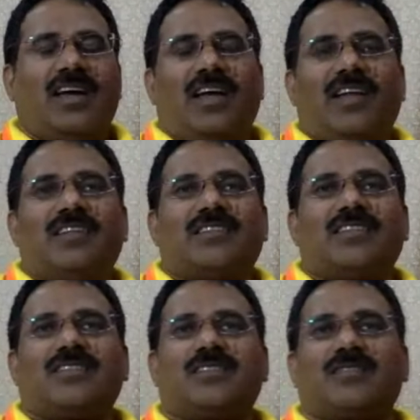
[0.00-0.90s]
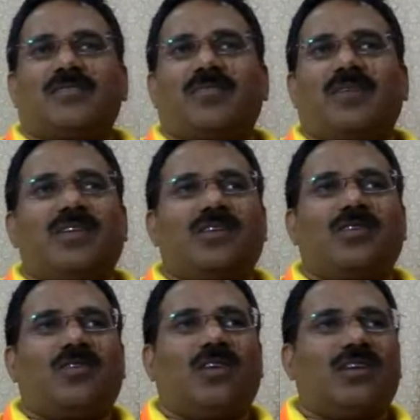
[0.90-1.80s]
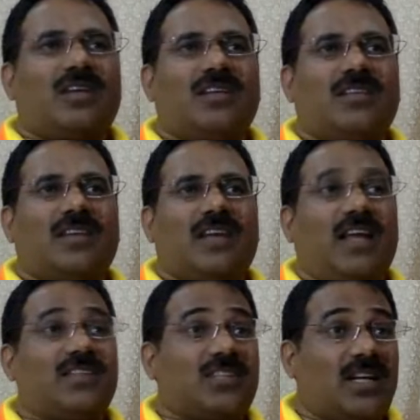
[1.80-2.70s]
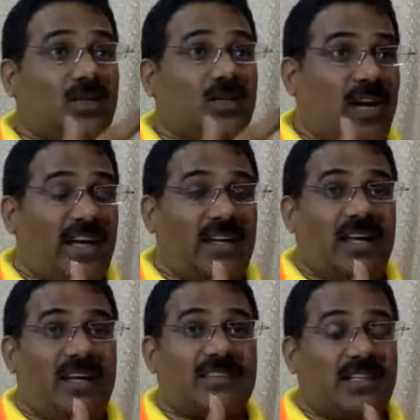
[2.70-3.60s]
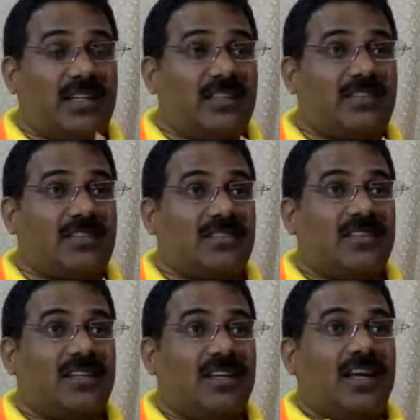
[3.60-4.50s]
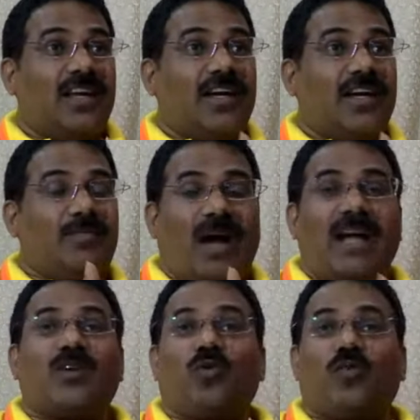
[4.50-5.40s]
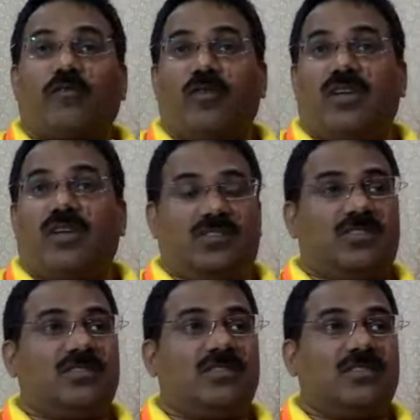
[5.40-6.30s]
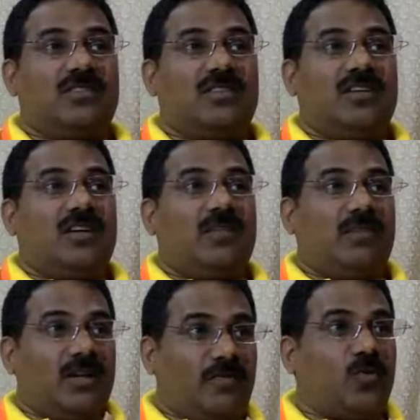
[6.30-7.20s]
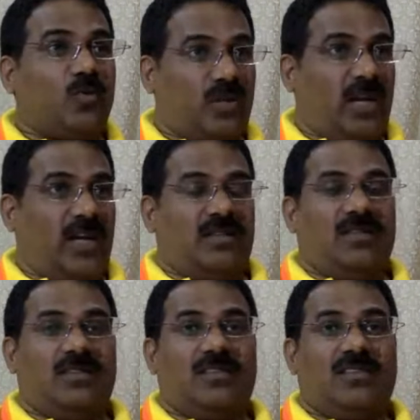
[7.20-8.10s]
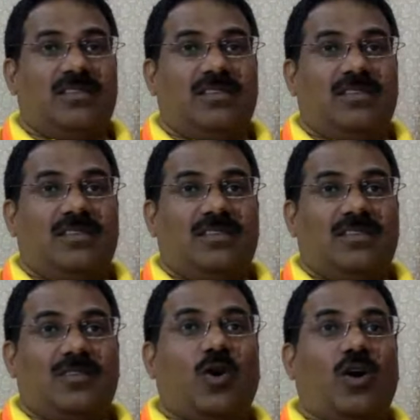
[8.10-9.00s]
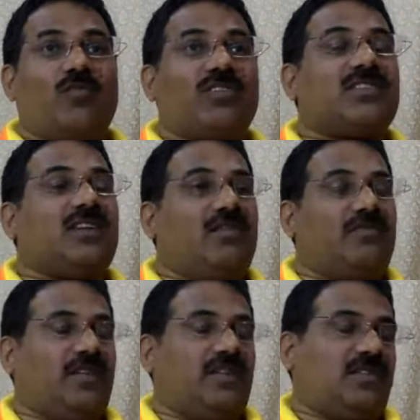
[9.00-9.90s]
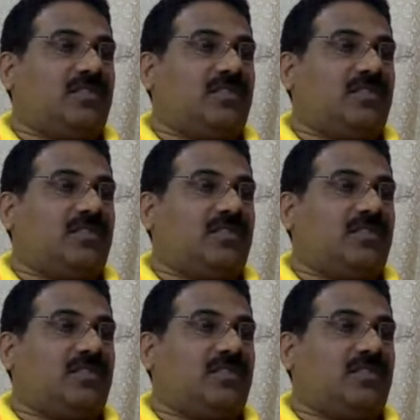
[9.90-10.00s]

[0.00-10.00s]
And he says, brother, you're gone crazy. And I started to cry. And I said, listen, it might look foolish, but if you do that, God will see our faith.